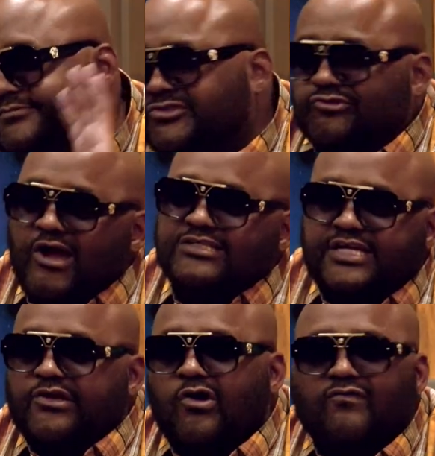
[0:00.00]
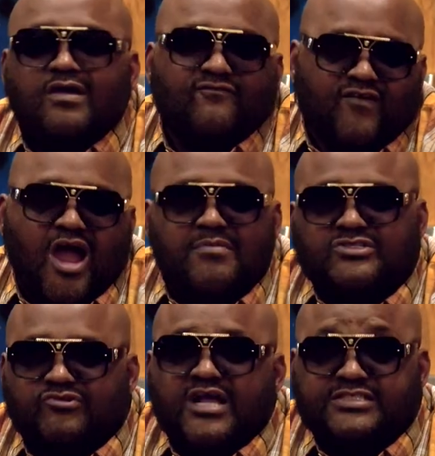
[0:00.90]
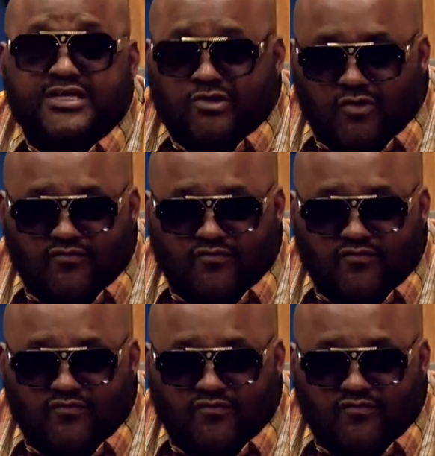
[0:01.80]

Scratch that off. Fireman, scratch that off.